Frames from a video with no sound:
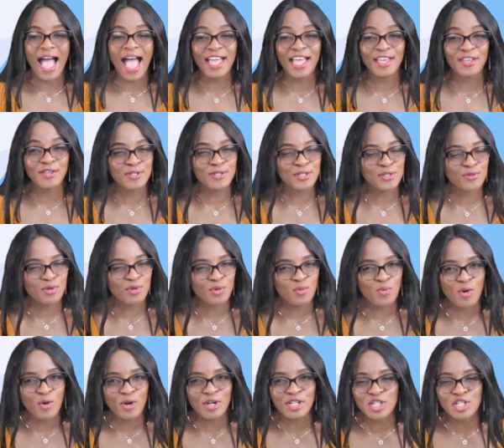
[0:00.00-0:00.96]
I use
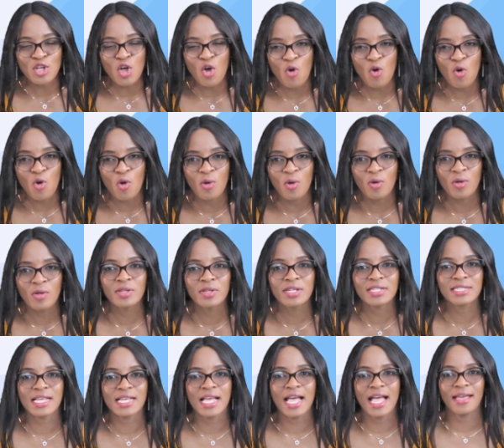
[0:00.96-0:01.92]
rewards all the
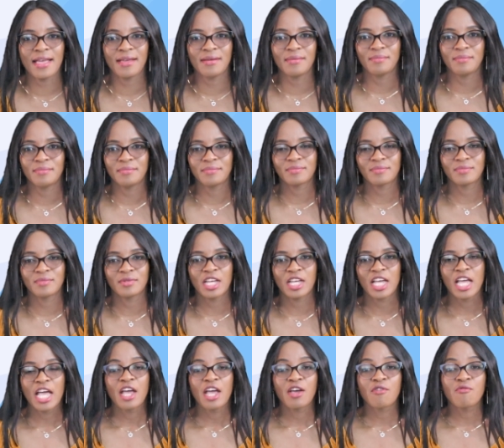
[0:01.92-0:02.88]
time.
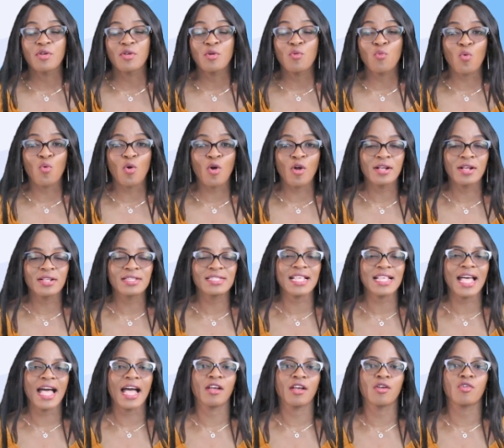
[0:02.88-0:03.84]
Rewards
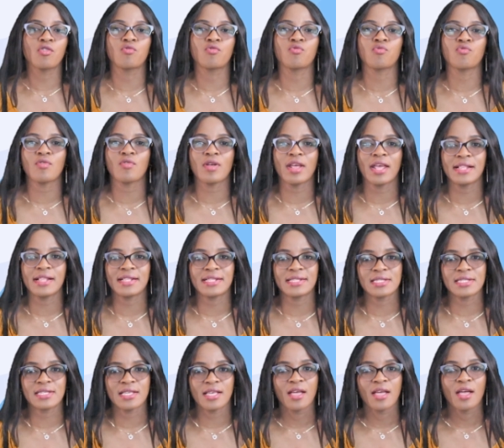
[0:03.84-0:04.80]
are
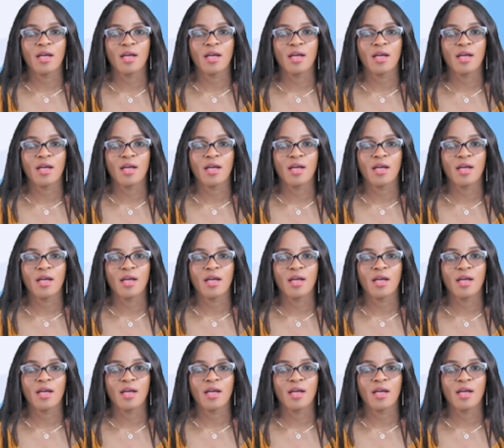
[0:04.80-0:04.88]
great.